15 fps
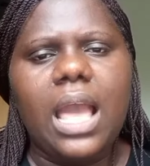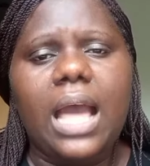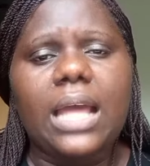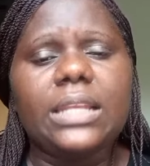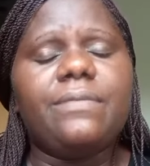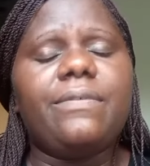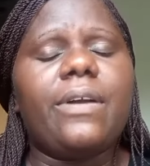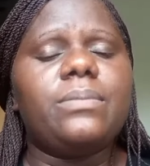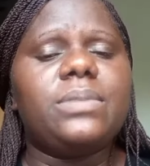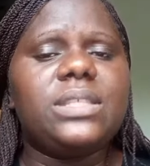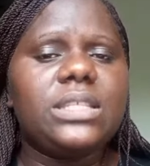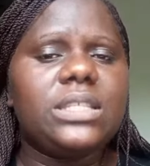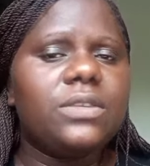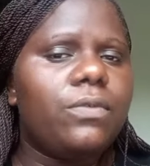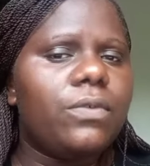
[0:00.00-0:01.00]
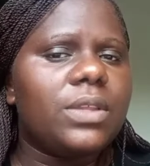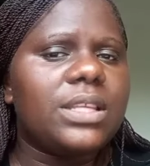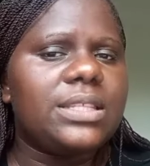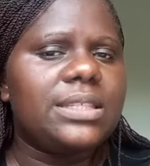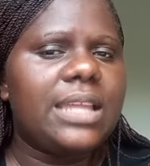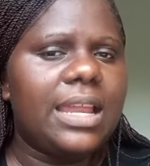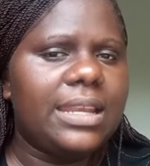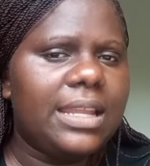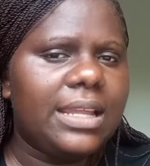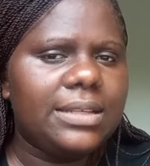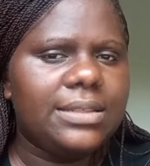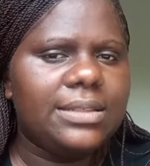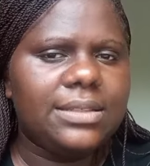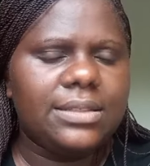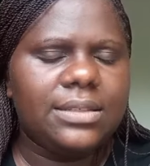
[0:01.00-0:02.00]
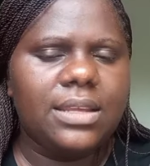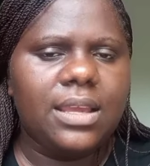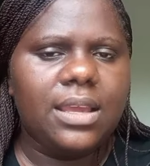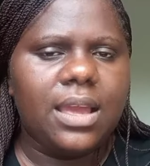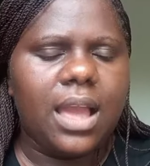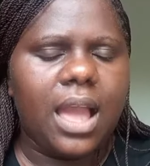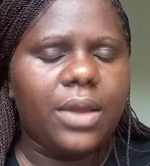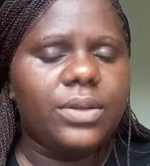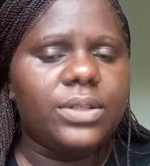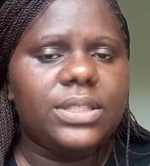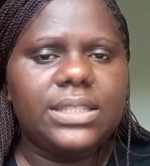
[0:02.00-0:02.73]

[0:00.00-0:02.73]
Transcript: and if I'm sitting for the standards, IELTS